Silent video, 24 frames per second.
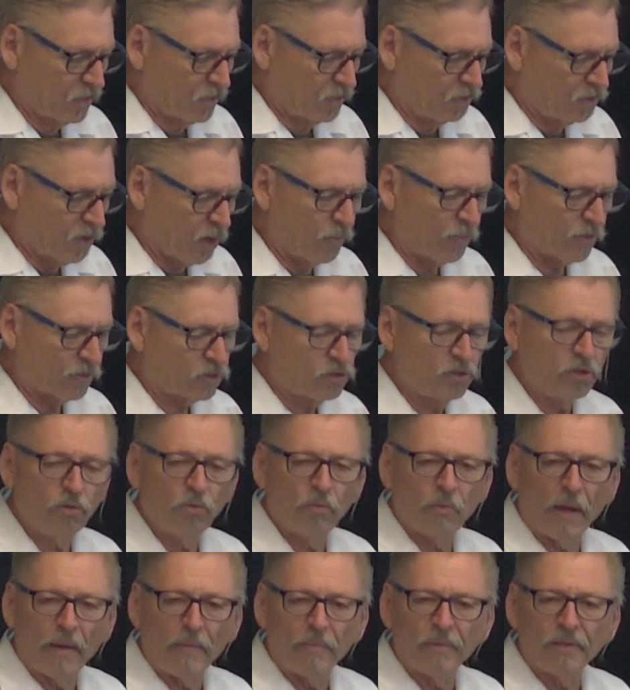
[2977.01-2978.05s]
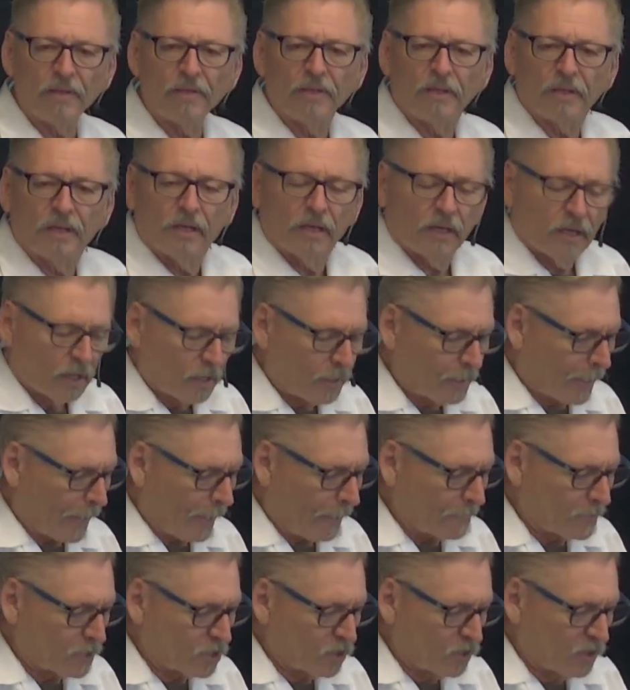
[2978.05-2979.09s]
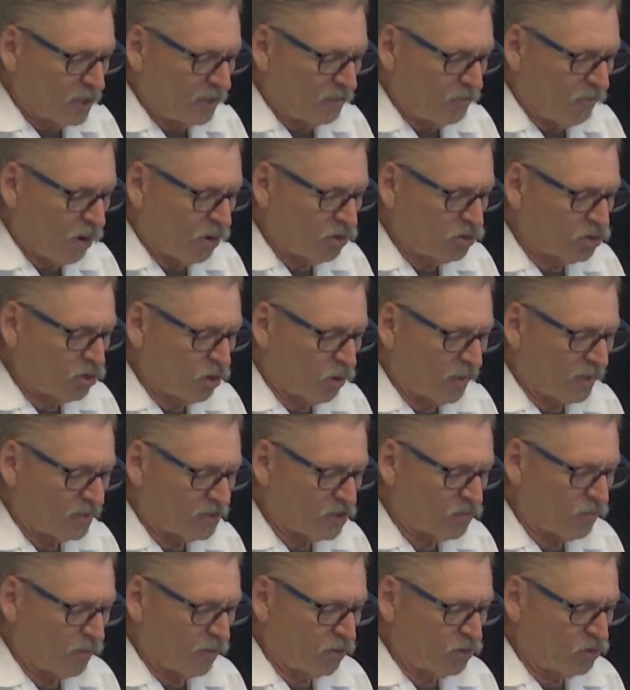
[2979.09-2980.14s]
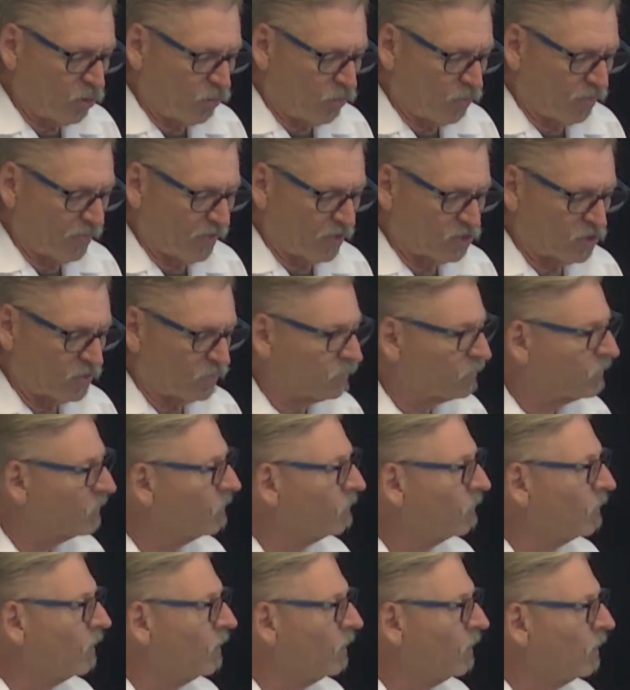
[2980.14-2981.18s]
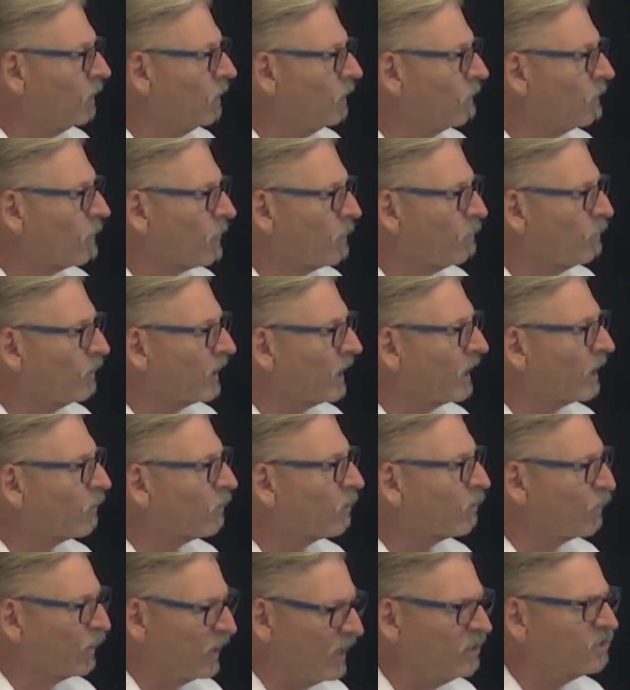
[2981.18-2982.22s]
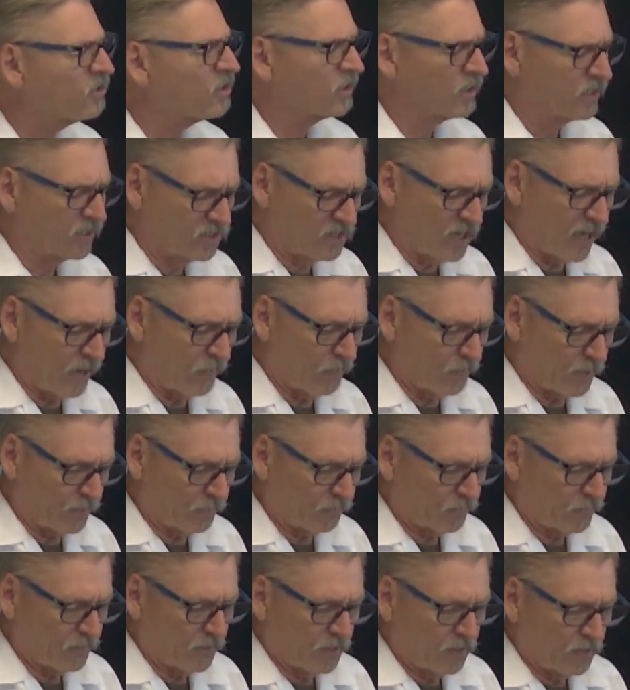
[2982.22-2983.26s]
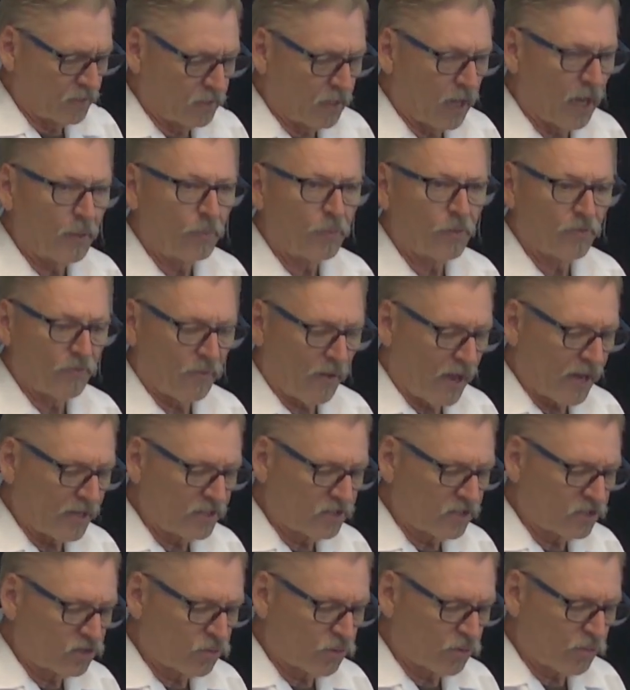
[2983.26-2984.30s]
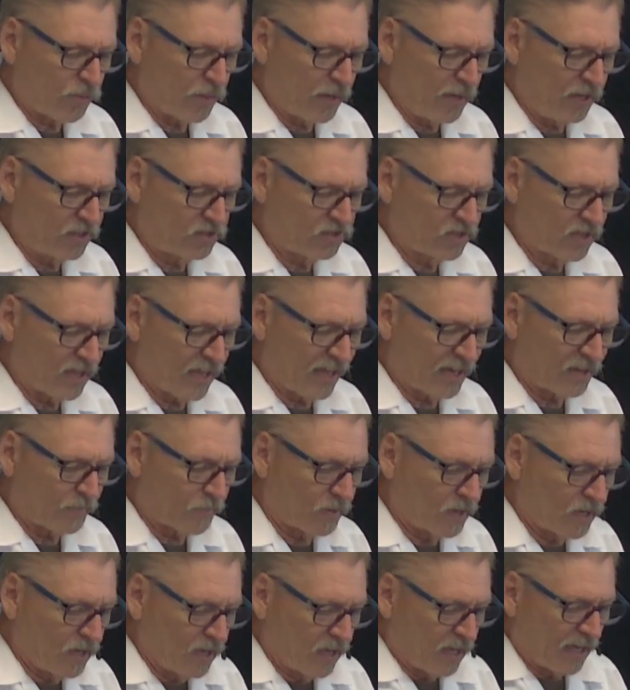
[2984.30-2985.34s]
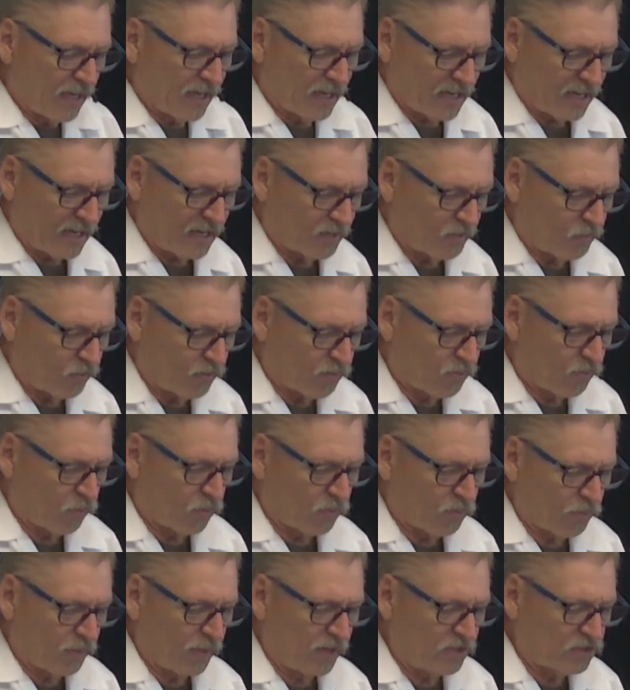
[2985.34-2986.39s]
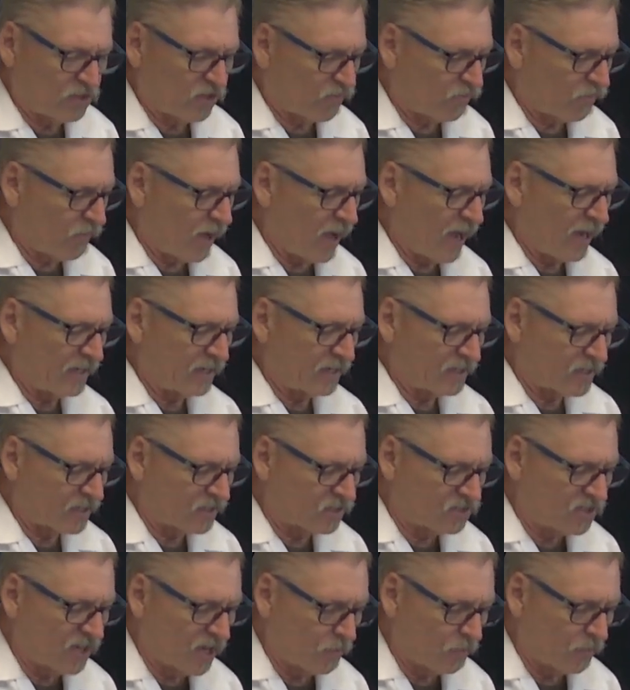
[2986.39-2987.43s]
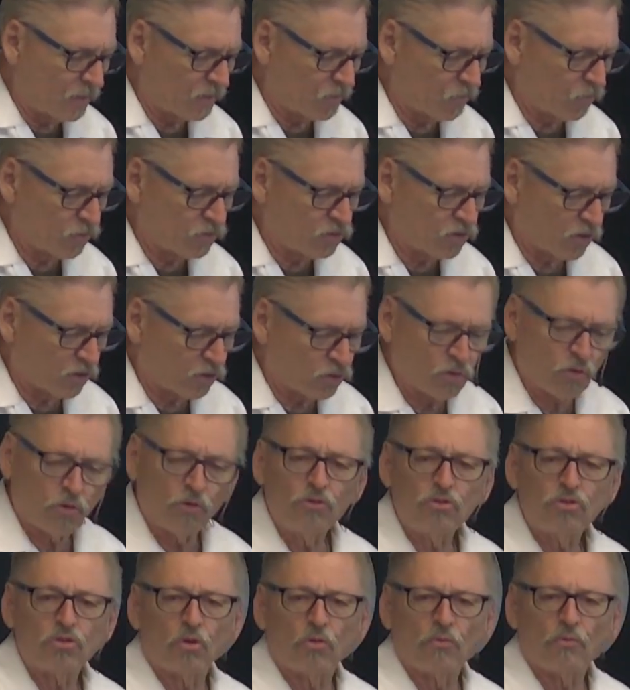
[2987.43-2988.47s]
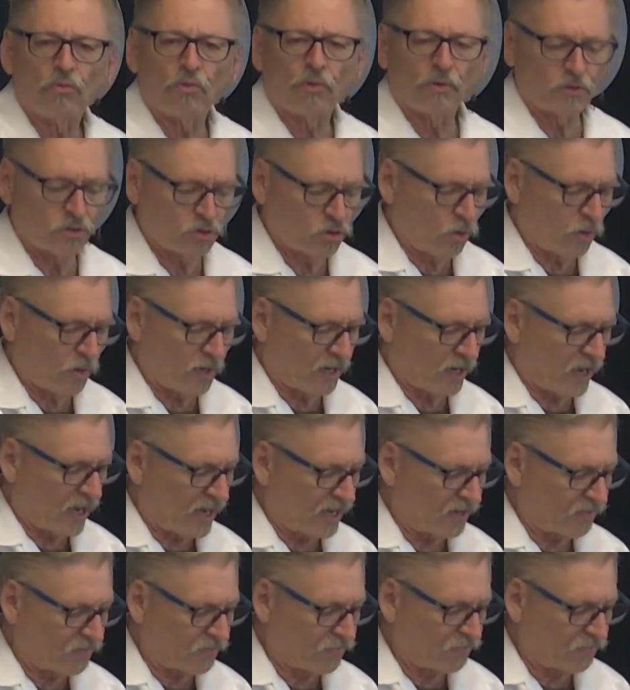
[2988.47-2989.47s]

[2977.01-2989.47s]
Number two might be uh, emotional and spiritual provision, beginning with peace and contentment. God provides us with peace and, and, and, with, with peace of mind and contentment, which are crucial for enjoying life.